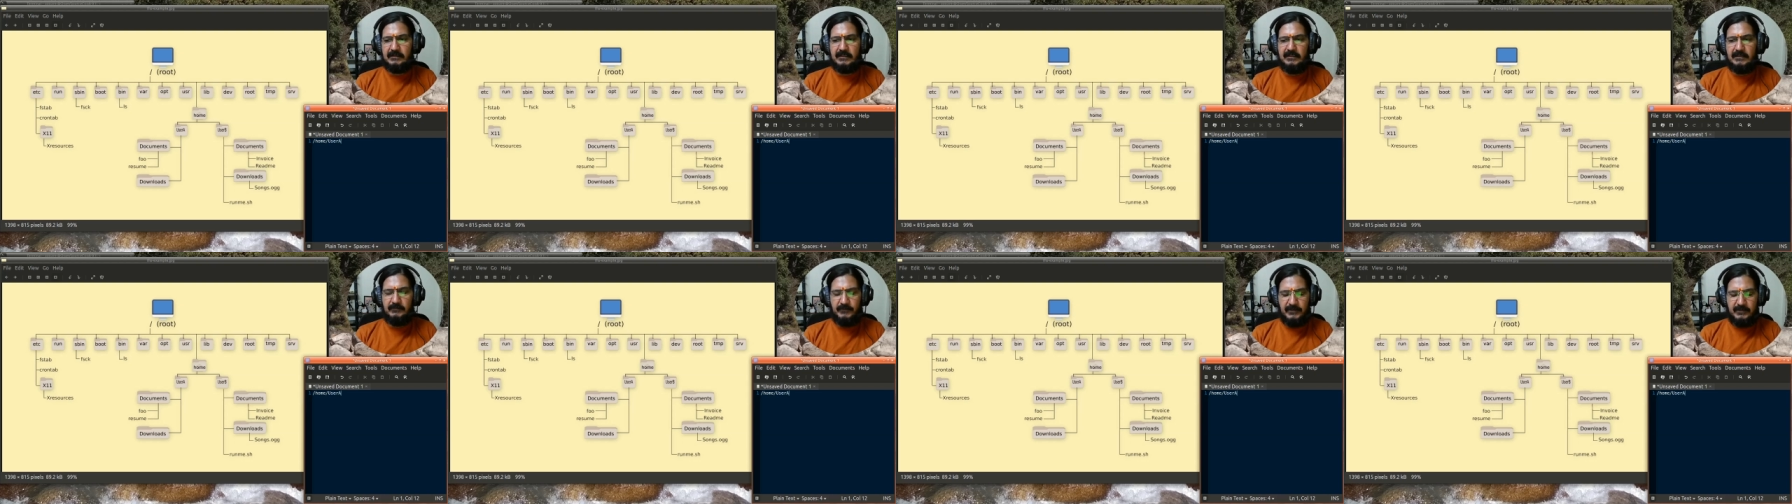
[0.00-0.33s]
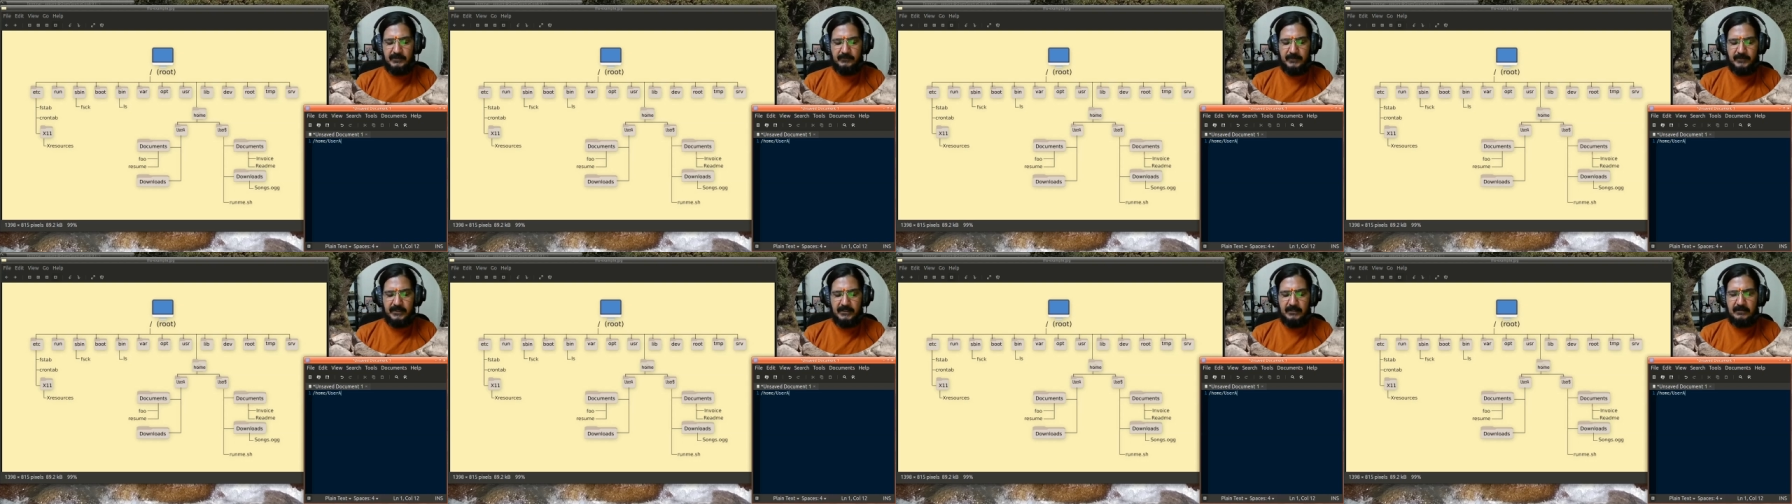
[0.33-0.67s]
keep in
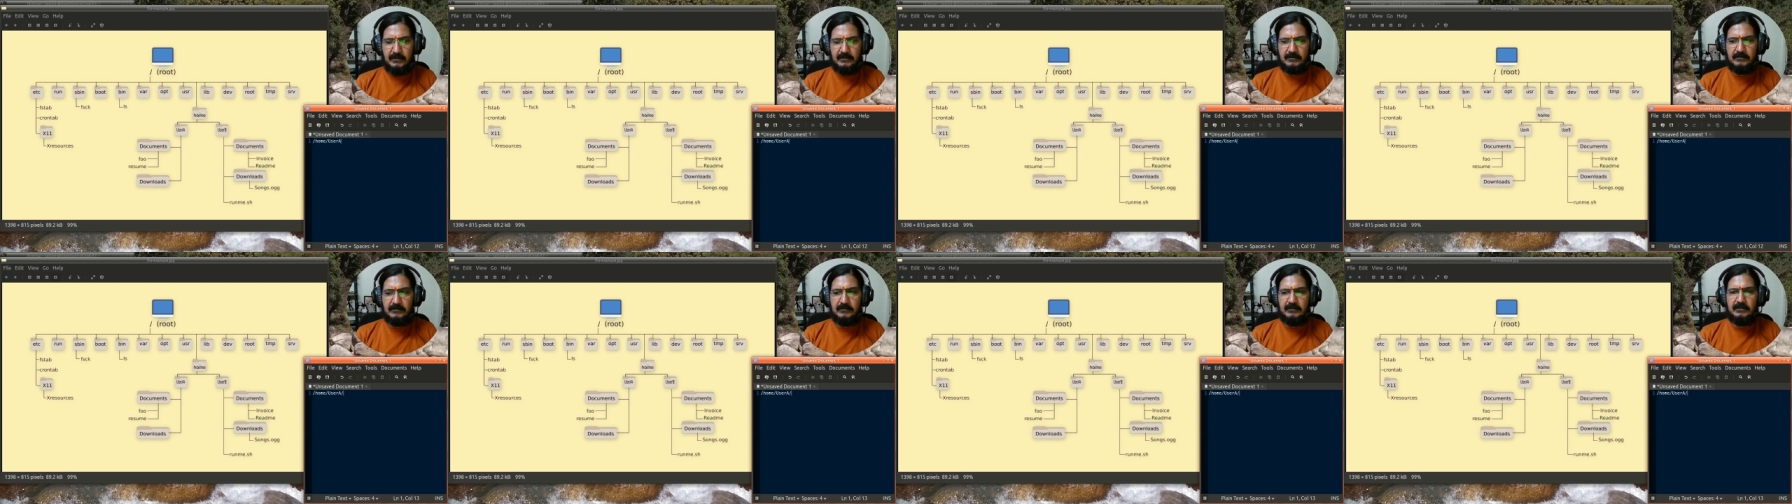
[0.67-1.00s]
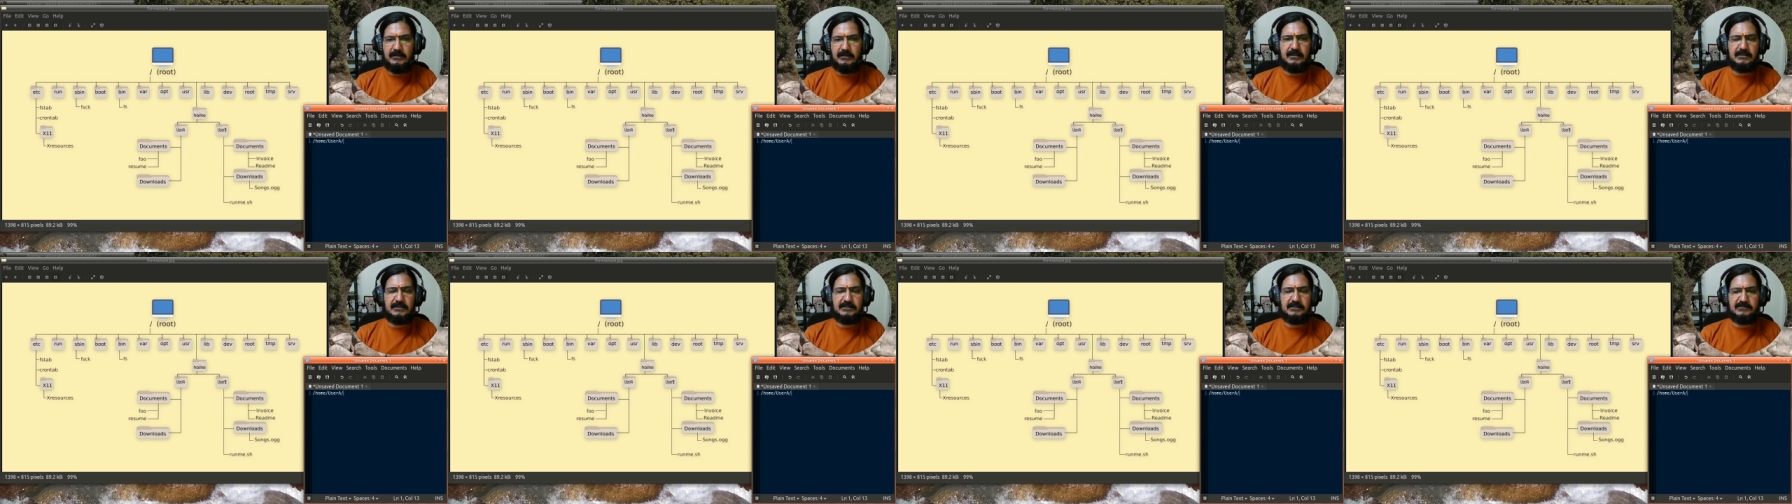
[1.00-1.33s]
mind
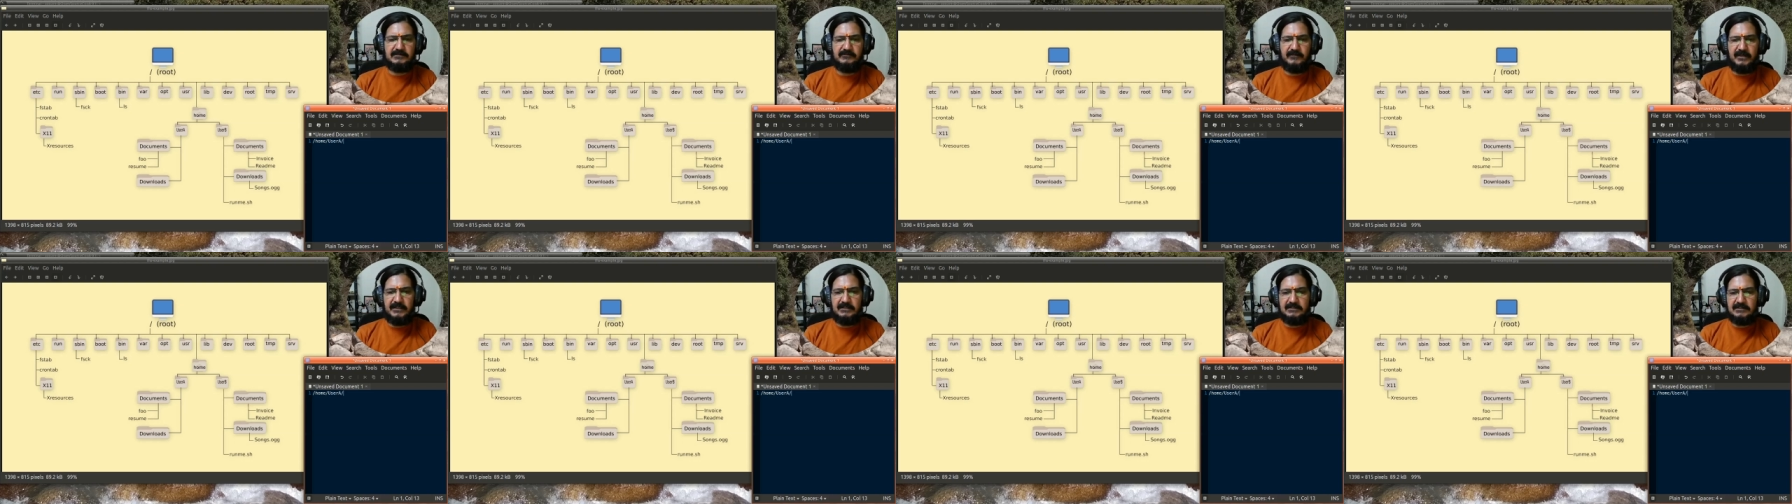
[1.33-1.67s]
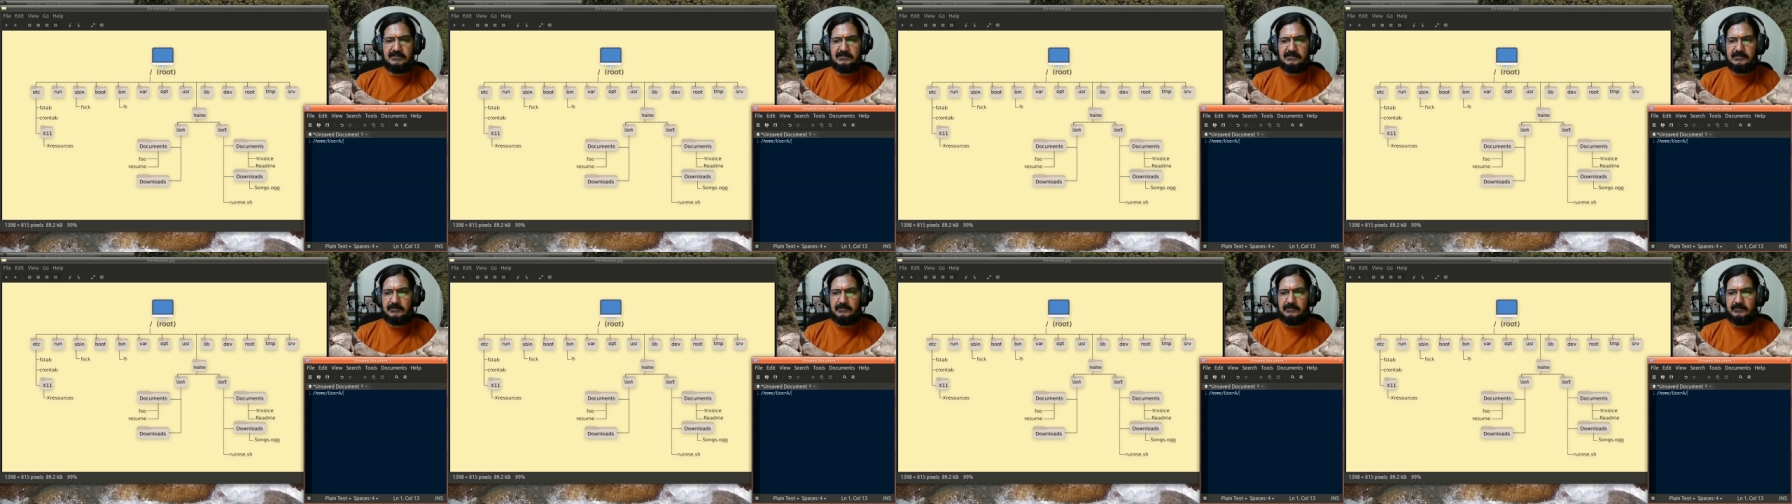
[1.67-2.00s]
Linux file
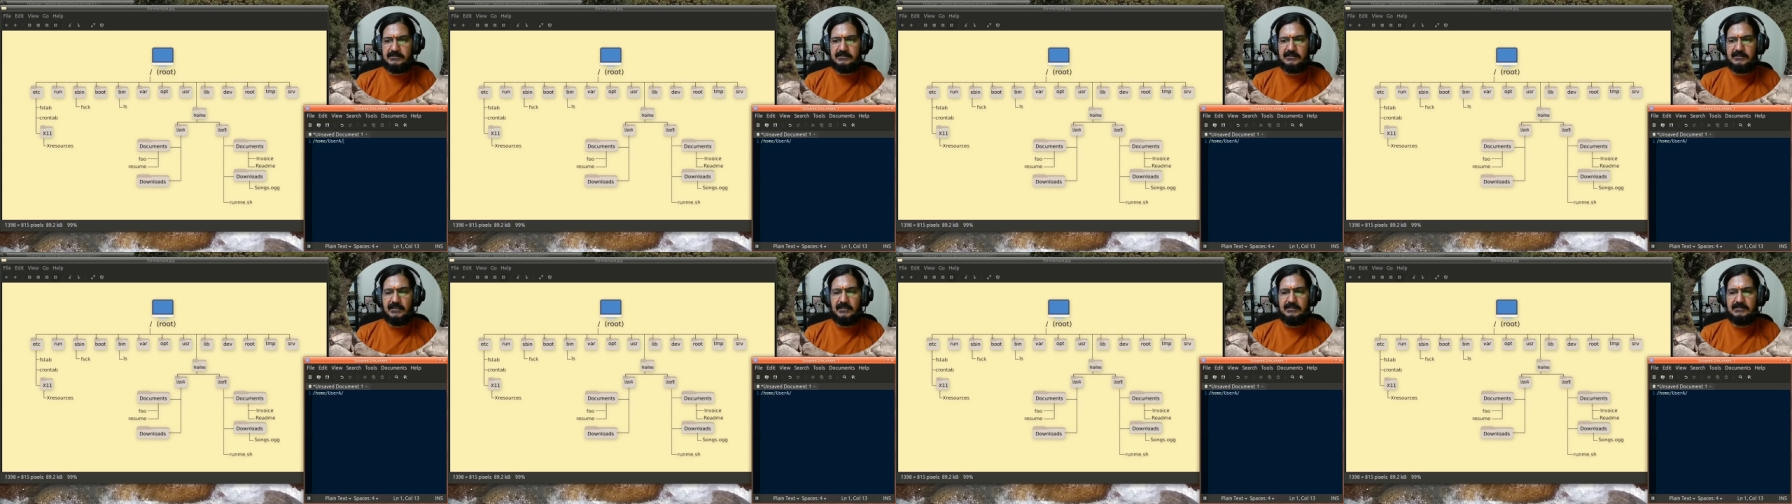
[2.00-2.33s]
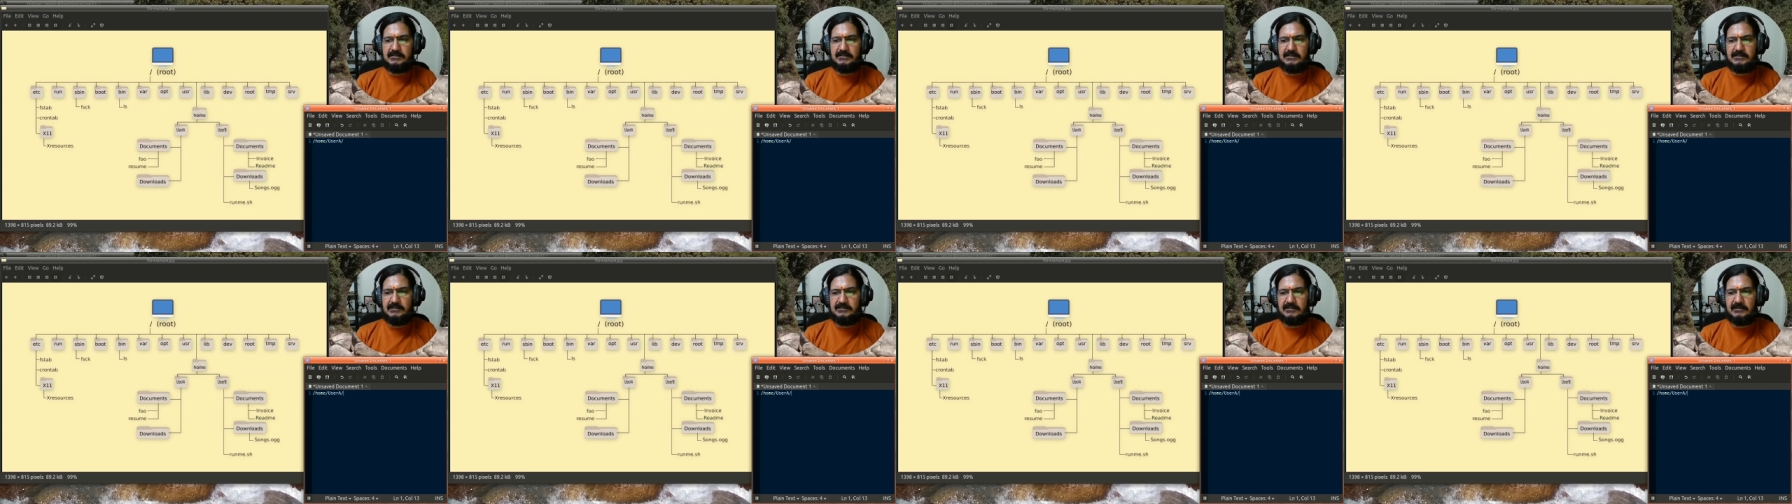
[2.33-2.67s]
system is case
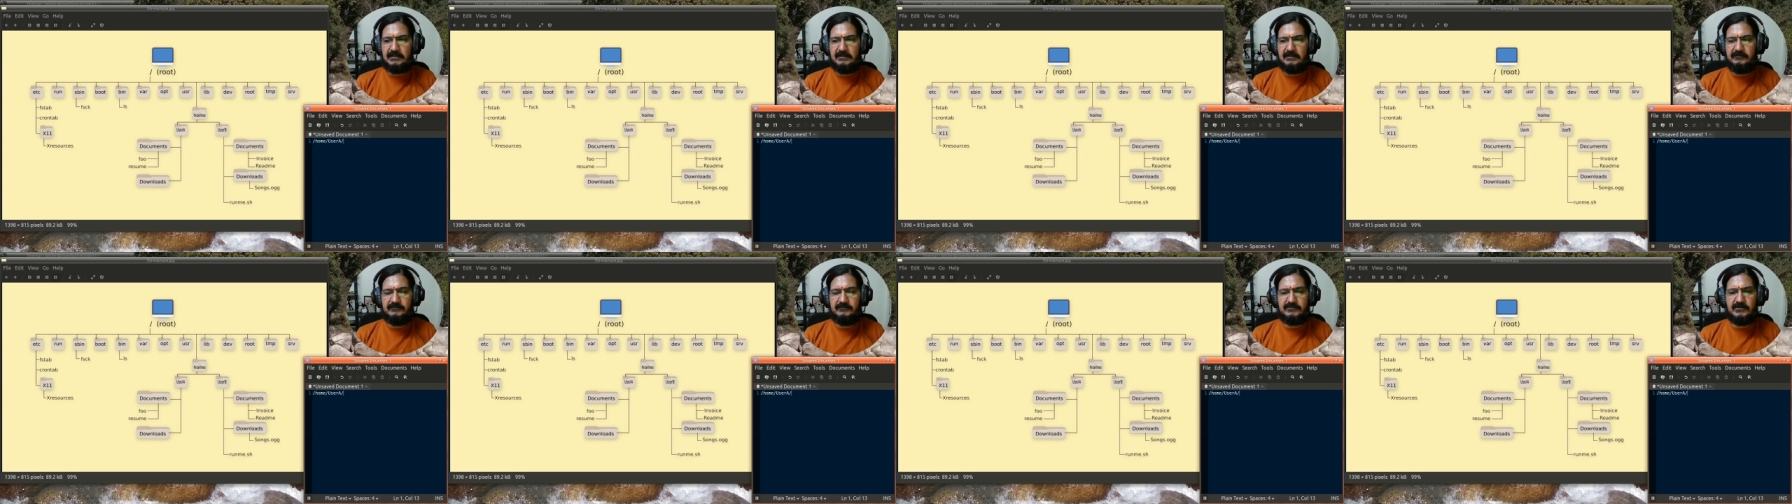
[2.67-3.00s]
sensitive,